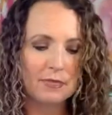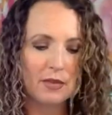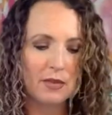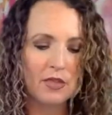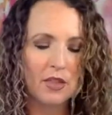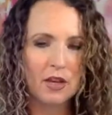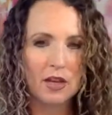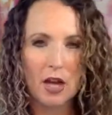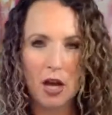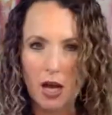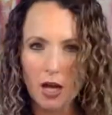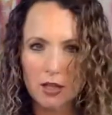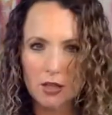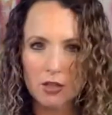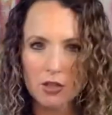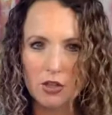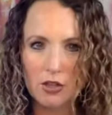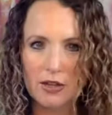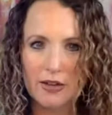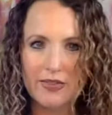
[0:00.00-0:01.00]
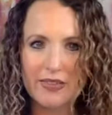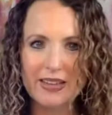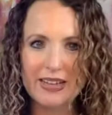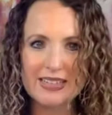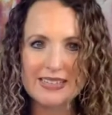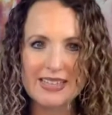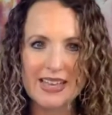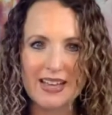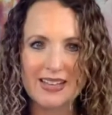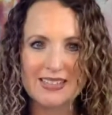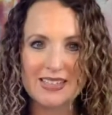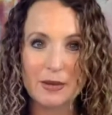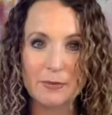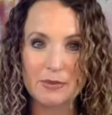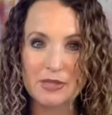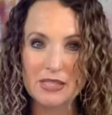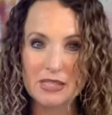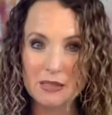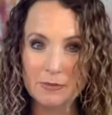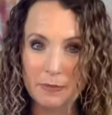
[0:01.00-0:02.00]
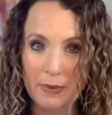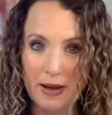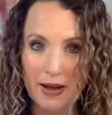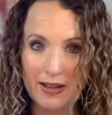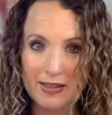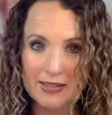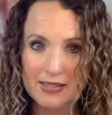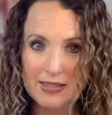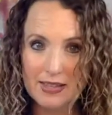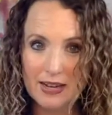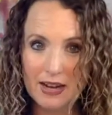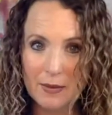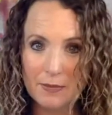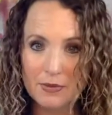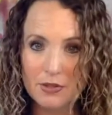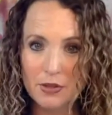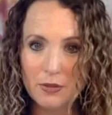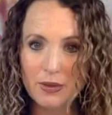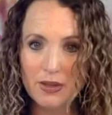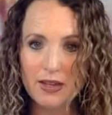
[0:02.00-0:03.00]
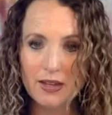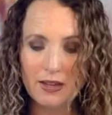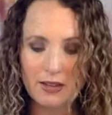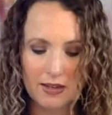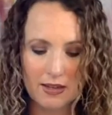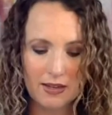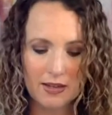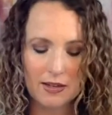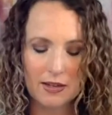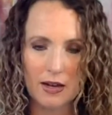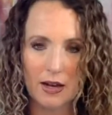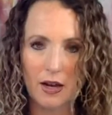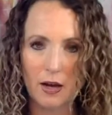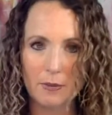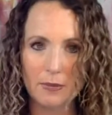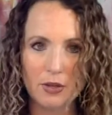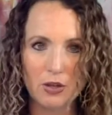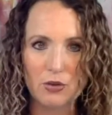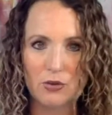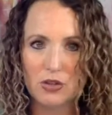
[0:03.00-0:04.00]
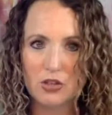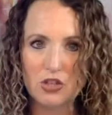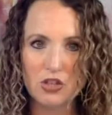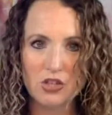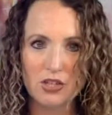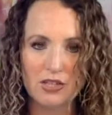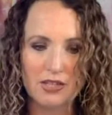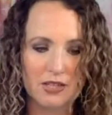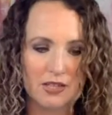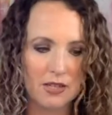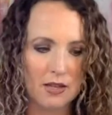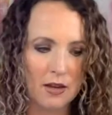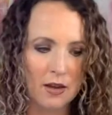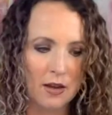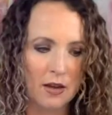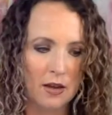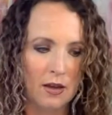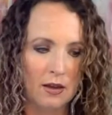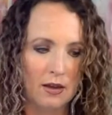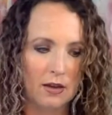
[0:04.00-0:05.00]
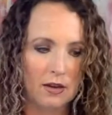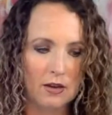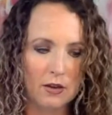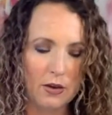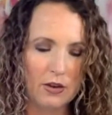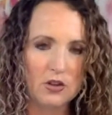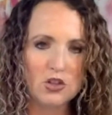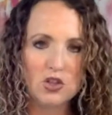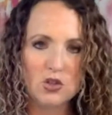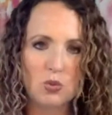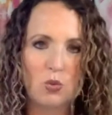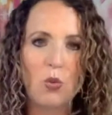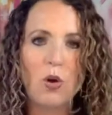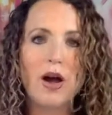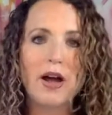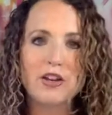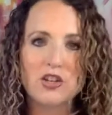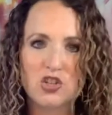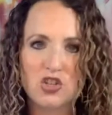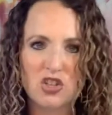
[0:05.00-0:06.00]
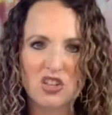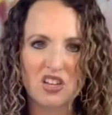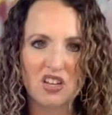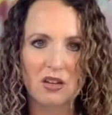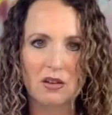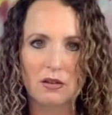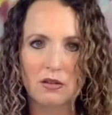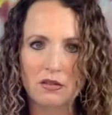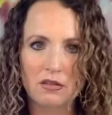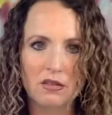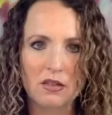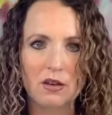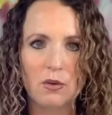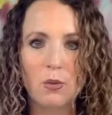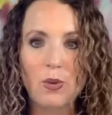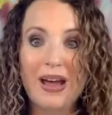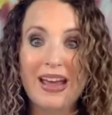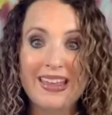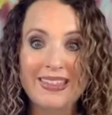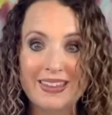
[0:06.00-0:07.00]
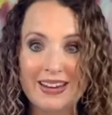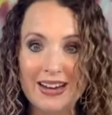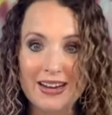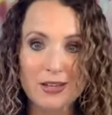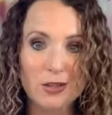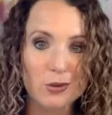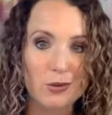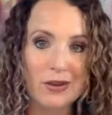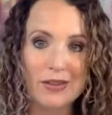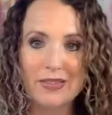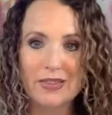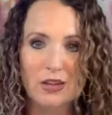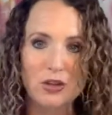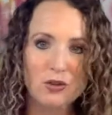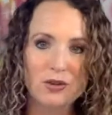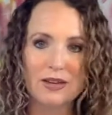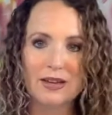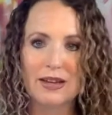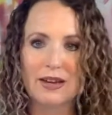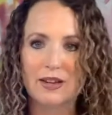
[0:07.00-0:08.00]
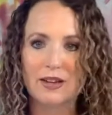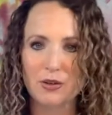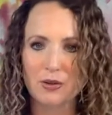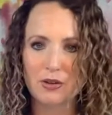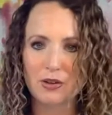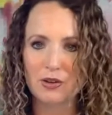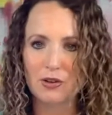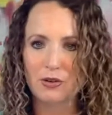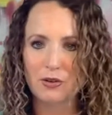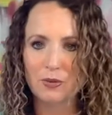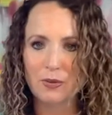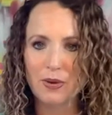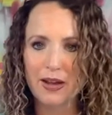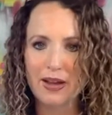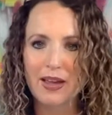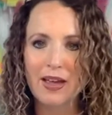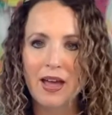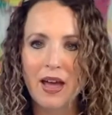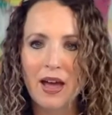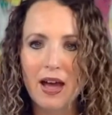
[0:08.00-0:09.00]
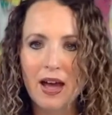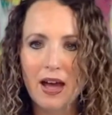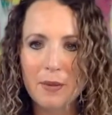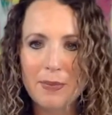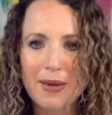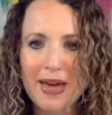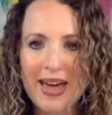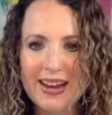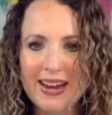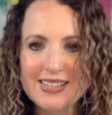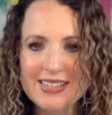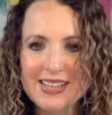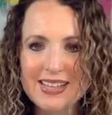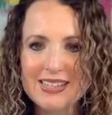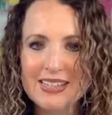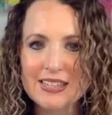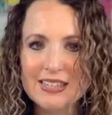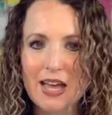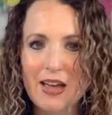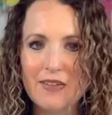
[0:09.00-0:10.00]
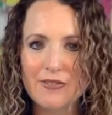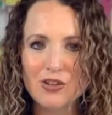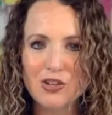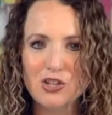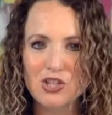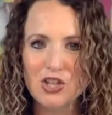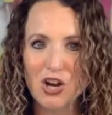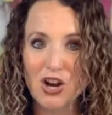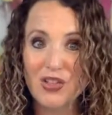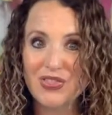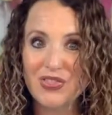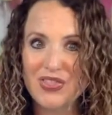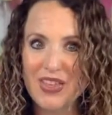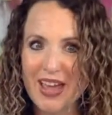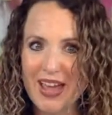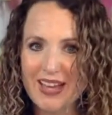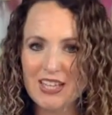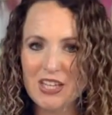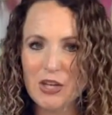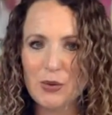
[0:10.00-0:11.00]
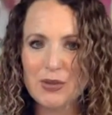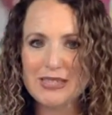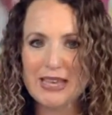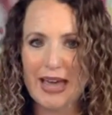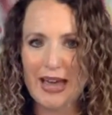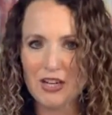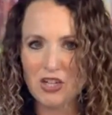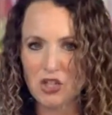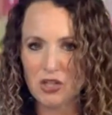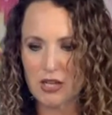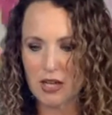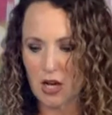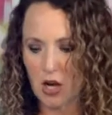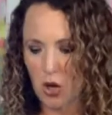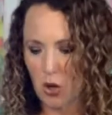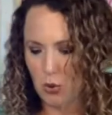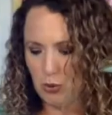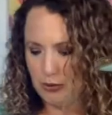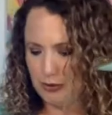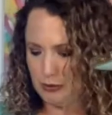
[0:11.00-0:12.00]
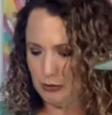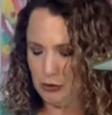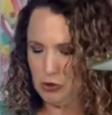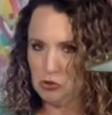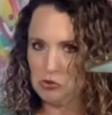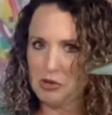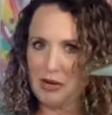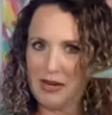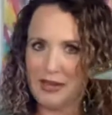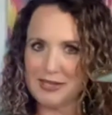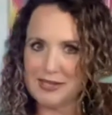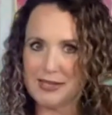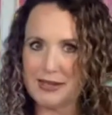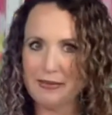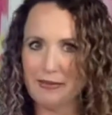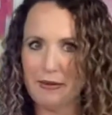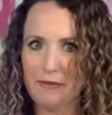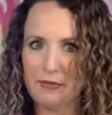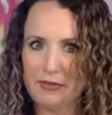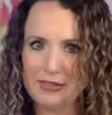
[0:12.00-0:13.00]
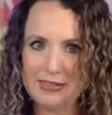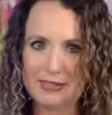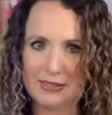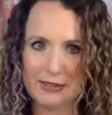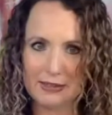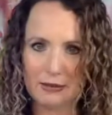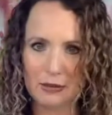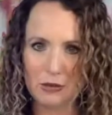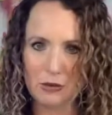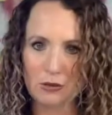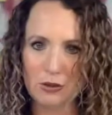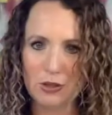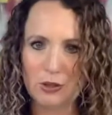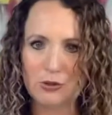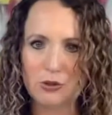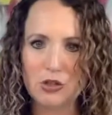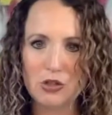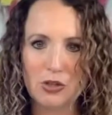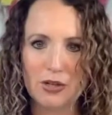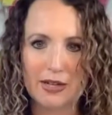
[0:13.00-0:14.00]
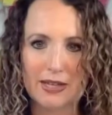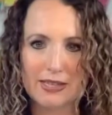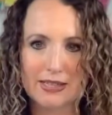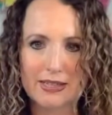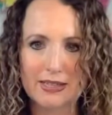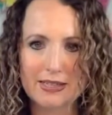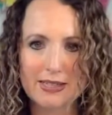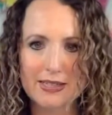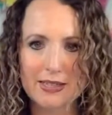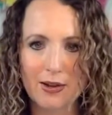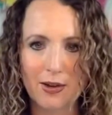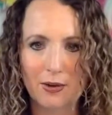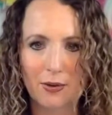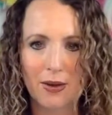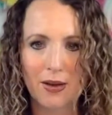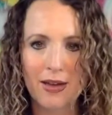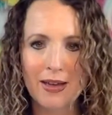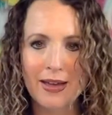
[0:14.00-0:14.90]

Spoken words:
the color in the exact same spots that I'm doing it in. You can just, just watch the way that I do it, and then you can kind of do it your own way. Patty says, love your shirt. Thank you. It's actually a whole little dress. I love this, like a little loose dress, and it's so